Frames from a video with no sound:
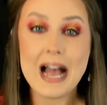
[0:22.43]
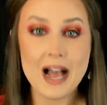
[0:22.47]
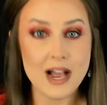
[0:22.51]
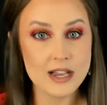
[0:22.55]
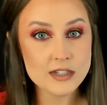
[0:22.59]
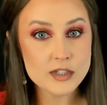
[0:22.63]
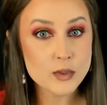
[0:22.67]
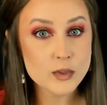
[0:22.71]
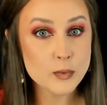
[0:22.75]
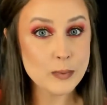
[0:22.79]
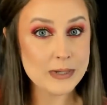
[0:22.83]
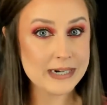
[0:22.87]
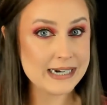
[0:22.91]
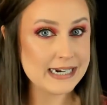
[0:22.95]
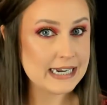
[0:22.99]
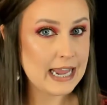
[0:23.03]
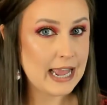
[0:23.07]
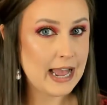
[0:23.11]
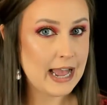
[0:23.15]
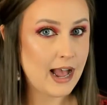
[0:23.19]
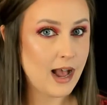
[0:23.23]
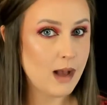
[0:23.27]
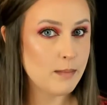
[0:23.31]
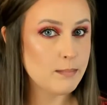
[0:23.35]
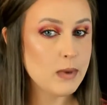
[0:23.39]
As a
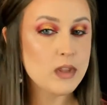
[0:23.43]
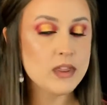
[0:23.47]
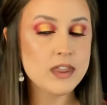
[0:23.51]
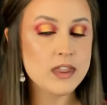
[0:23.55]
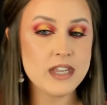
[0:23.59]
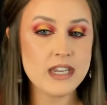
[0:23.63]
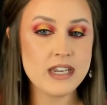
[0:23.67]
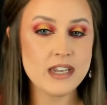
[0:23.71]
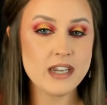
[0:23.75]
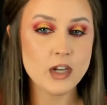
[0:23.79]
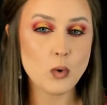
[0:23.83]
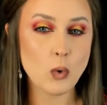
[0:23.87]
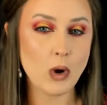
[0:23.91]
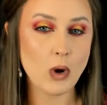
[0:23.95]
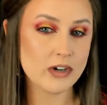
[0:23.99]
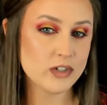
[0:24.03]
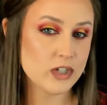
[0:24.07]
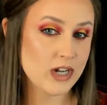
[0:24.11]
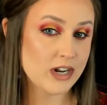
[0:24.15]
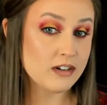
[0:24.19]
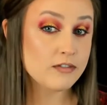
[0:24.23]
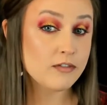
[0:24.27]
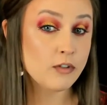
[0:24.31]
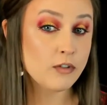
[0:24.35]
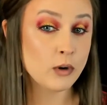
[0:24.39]
recap, the
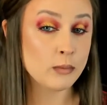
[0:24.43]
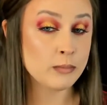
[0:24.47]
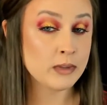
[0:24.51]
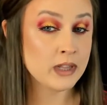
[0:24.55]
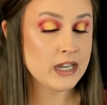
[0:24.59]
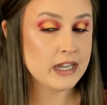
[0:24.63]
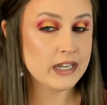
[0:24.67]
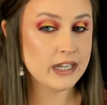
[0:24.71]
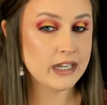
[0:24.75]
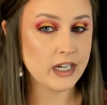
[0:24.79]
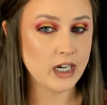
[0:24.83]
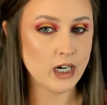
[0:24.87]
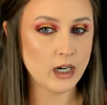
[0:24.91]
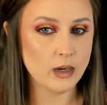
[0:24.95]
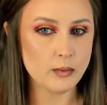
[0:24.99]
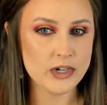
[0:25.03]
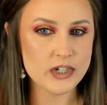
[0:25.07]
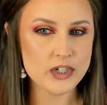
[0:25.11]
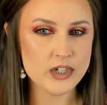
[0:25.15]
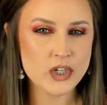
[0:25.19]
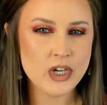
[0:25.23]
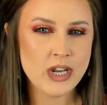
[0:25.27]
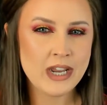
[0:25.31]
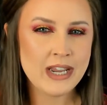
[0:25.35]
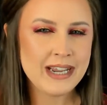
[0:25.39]
quadratic formula here,
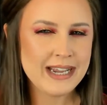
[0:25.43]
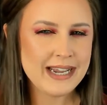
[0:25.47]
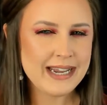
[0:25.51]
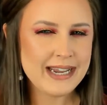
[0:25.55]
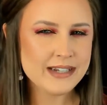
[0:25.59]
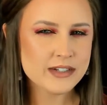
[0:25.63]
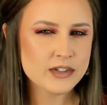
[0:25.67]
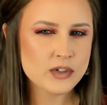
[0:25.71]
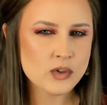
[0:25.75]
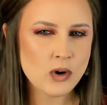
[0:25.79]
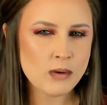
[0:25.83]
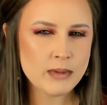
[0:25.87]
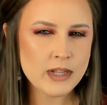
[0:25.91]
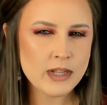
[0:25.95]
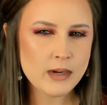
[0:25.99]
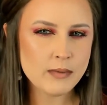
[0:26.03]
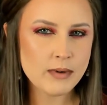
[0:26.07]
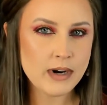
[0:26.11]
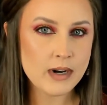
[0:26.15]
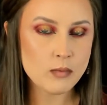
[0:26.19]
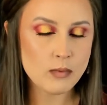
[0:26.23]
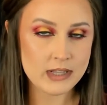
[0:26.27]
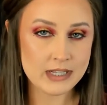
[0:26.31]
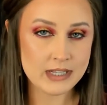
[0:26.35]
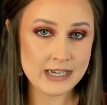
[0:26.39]
which is normally
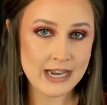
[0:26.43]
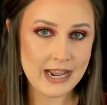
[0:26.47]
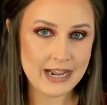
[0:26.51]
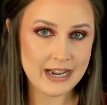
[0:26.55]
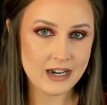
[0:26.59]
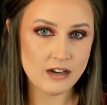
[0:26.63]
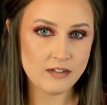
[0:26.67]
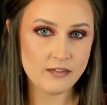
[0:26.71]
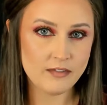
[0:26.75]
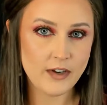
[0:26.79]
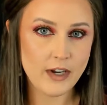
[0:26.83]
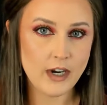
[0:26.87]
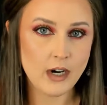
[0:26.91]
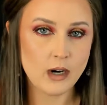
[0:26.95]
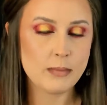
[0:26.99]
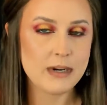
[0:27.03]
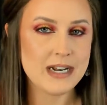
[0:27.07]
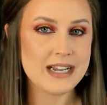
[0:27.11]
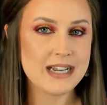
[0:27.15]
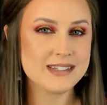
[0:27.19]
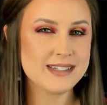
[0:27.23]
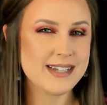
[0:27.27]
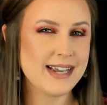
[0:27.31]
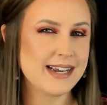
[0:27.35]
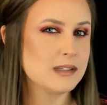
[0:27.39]
written with negative here,
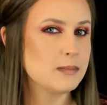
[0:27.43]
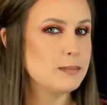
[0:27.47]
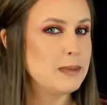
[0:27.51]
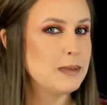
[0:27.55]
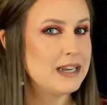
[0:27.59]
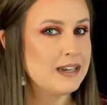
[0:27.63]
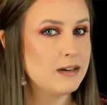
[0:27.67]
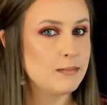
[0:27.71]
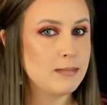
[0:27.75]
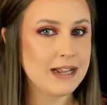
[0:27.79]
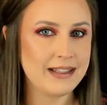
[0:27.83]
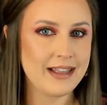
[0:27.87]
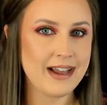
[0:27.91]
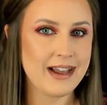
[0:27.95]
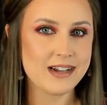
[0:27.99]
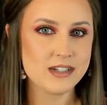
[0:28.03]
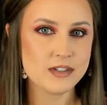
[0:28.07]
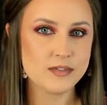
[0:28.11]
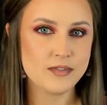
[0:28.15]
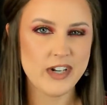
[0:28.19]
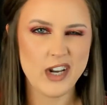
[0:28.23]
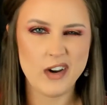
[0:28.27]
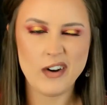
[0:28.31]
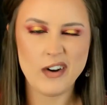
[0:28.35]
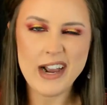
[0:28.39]
but as I explained in my
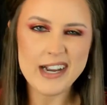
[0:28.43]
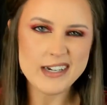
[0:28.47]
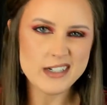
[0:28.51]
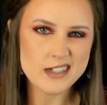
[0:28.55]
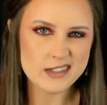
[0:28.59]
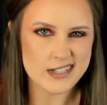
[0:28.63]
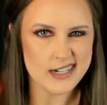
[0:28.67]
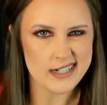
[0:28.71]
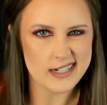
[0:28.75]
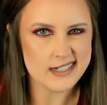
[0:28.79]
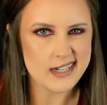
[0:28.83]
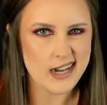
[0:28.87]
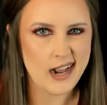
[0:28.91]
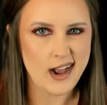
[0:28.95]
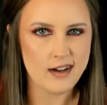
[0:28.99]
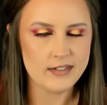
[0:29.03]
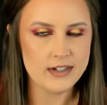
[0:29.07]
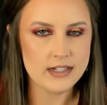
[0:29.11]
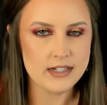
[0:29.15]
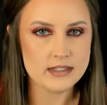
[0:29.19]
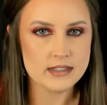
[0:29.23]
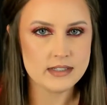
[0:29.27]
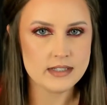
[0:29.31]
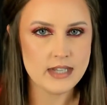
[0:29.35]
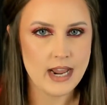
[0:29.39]
last video, I just like to have
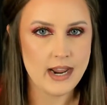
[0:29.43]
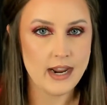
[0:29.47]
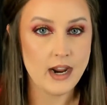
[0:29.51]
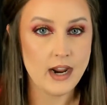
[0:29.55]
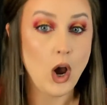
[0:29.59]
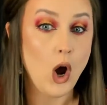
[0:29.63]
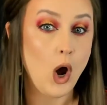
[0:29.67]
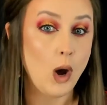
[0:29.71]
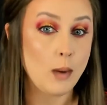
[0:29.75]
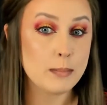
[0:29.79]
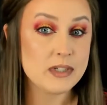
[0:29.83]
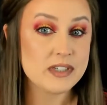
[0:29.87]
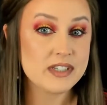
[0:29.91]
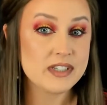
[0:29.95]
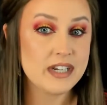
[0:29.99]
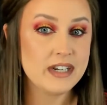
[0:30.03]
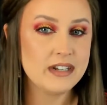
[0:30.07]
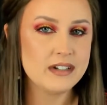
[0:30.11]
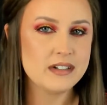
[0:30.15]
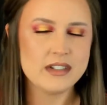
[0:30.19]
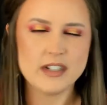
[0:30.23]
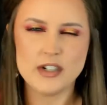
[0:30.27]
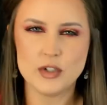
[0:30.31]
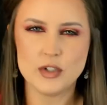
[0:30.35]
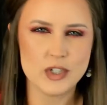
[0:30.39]
it say
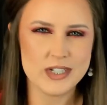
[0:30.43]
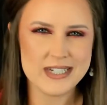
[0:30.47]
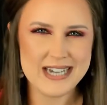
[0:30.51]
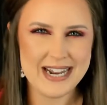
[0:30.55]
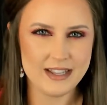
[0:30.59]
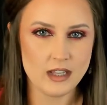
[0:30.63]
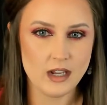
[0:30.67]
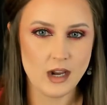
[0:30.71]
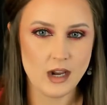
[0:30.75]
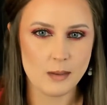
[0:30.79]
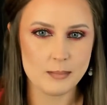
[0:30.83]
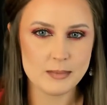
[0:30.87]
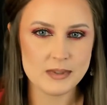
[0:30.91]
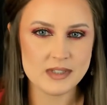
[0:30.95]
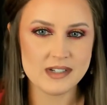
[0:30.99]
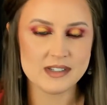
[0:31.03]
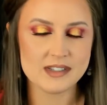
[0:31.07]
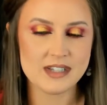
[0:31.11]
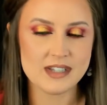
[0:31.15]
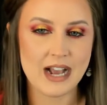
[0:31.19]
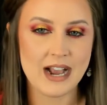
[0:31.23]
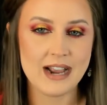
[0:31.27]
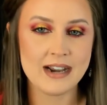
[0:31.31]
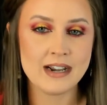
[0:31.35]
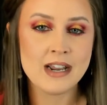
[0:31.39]
opposite, and you just take the opposite
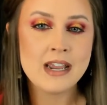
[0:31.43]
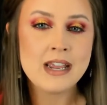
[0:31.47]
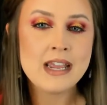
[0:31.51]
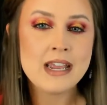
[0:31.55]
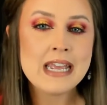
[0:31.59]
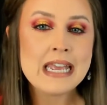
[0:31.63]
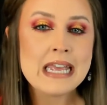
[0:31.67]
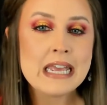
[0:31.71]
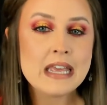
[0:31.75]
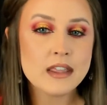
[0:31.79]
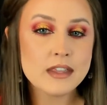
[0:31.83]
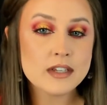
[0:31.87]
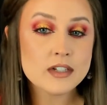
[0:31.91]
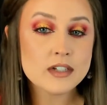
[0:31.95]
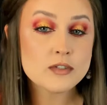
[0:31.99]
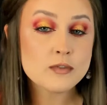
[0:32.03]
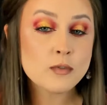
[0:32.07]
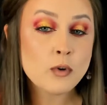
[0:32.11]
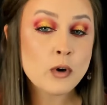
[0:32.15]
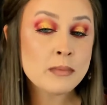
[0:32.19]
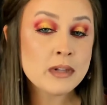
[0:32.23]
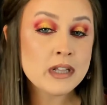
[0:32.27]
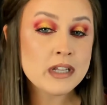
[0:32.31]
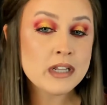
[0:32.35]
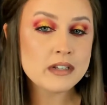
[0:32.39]
sign. This
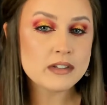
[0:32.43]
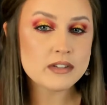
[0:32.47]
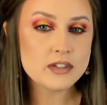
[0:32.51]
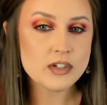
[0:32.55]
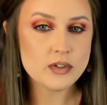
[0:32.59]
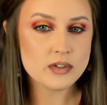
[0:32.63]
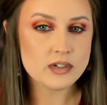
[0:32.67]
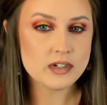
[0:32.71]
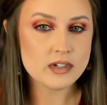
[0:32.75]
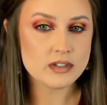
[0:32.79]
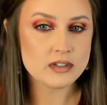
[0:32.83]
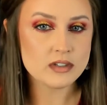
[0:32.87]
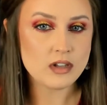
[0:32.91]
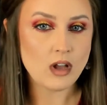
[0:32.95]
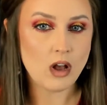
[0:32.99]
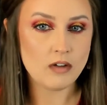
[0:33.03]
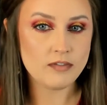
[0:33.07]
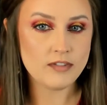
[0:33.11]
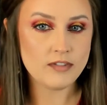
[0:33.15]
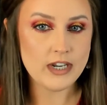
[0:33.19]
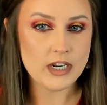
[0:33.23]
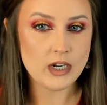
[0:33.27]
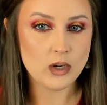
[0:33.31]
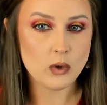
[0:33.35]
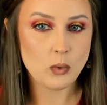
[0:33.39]
formula is used to
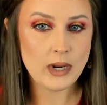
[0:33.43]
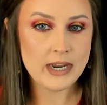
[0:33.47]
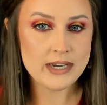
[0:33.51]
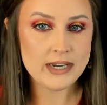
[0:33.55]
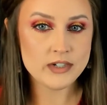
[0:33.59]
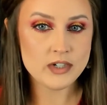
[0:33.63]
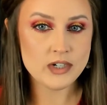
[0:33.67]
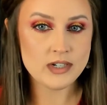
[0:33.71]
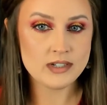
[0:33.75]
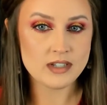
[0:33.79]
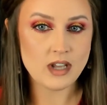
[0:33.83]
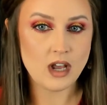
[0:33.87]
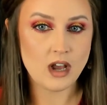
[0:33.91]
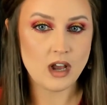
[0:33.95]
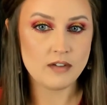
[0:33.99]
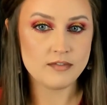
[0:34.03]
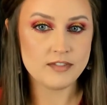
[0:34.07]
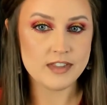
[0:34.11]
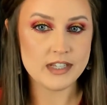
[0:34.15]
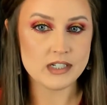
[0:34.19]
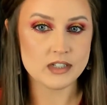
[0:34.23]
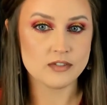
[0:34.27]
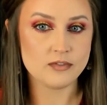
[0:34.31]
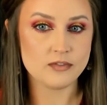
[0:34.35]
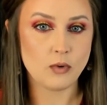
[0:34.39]
solve equations
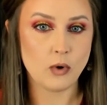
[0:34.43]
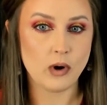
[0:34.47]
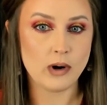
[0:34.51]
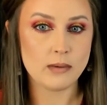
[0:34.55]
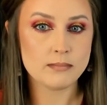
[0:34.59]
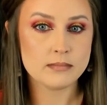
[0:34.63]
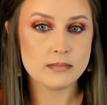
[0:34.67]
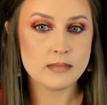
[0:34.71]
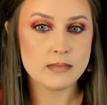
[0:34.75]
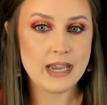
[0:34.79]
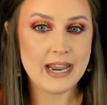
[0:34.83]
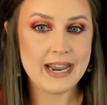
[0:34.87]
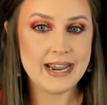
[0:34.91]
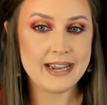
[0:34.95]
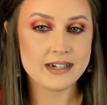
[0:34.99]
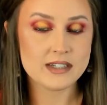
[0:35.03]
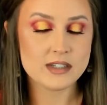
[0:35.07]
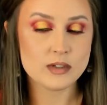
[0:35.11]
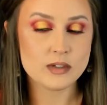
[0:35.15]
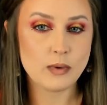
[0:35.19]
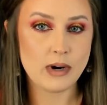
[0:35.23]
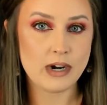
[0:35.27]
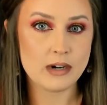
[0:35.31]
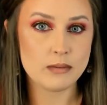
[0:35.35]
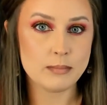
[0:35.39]
of this form,
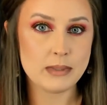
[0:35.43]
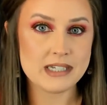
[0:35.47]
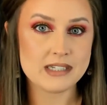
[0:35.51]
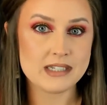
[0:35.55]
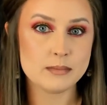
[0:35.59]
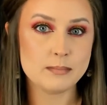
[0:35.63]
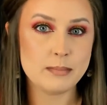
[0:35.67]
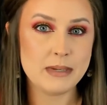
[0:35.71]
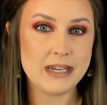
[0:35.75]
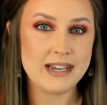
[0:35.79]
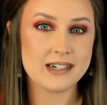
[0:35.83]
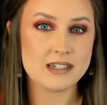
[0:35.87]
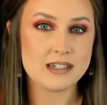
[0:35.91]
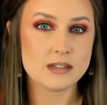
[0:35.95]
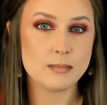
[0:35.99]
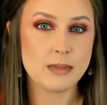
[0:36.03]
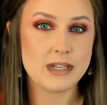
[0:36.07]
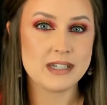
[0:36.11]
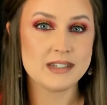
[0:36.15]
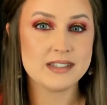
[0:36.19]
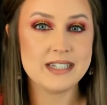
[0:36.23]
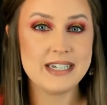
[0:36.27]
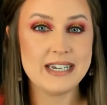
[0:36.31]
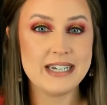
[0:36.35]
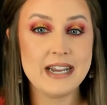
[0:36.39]
ax squared plus bx
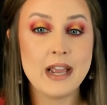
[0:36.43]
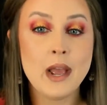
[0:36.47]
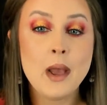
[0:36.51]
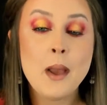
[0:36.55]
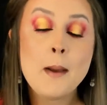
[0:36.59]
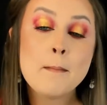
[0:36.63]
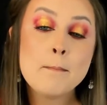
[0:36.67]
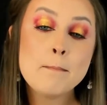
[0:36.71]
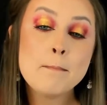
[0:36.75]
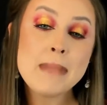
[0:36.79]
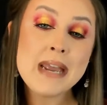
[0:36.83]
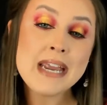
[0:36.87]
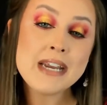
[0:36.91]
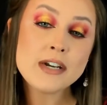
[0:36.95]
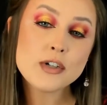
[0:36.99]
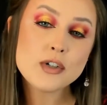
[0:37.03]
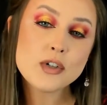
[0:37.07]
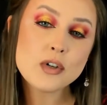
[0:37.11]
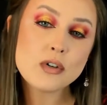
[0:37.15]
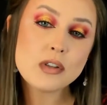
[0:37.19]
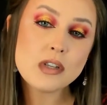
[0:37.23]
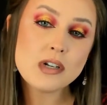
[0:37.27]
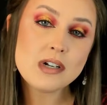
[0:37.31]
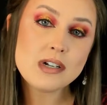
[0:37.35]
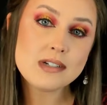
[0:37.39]
plus c. Make
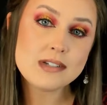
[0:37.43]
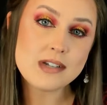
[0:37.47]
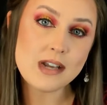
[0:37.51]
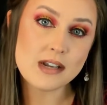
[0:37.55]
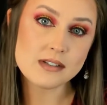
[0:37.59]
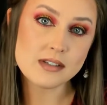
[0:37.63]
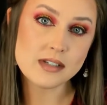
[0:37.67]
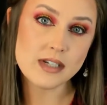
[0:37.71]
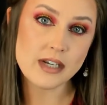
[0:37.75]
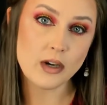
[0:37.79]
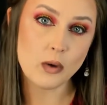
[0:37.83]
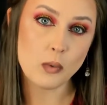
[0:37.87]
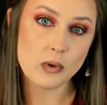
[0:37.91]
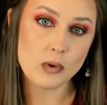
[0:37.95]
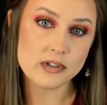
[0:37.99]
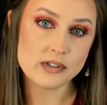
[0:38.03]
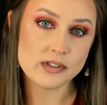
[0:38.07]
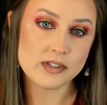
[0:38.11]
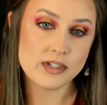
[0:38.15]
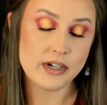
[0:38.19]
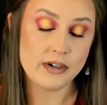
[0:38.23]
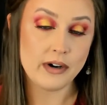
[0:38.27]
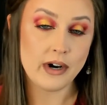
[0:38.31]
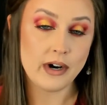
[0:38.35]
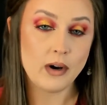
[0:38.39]
sure that it does equal
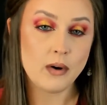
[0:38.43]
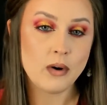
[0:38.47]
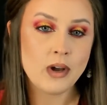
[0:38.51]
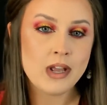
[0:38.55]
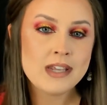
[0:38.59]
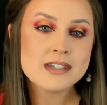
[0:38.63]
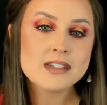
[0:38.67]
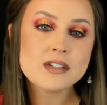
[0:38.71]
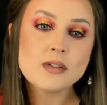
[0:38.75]
0.